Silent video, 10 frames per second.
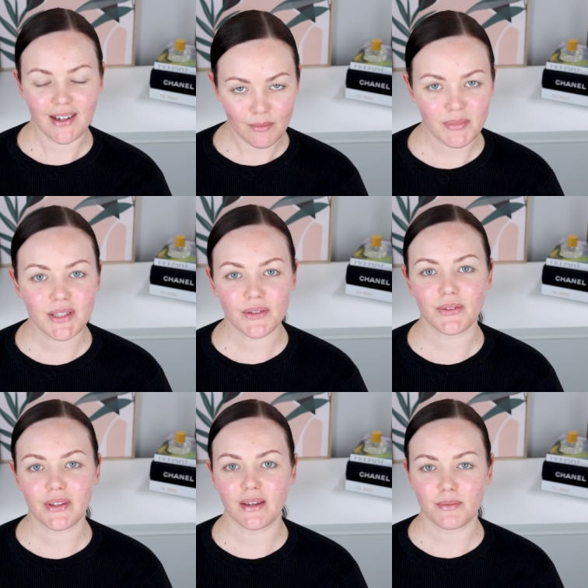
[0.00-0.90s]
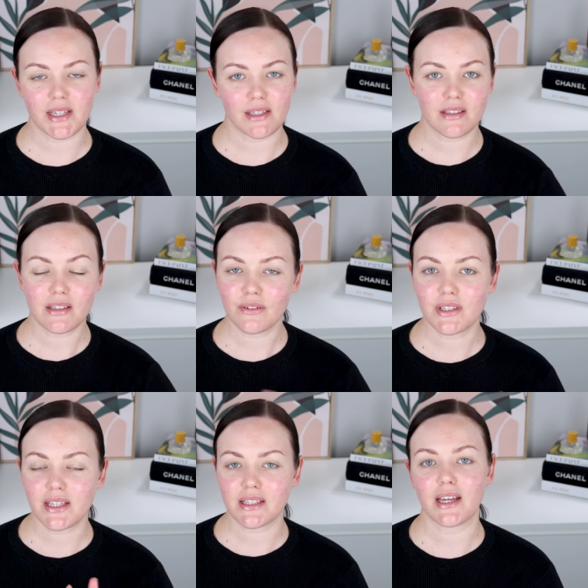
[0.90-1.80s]
absolutely obsessed, still
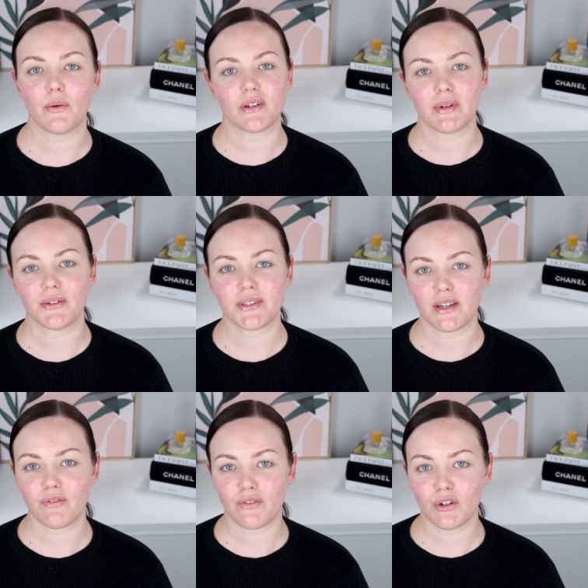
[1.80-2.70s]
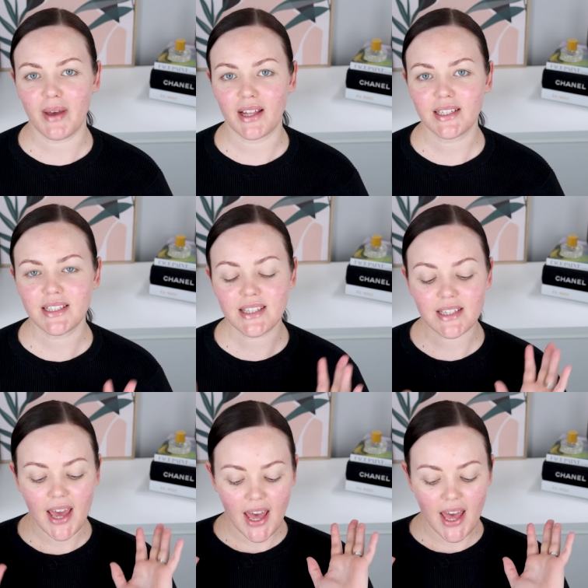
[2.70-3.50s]
to this day one of my all-time favorite palettes.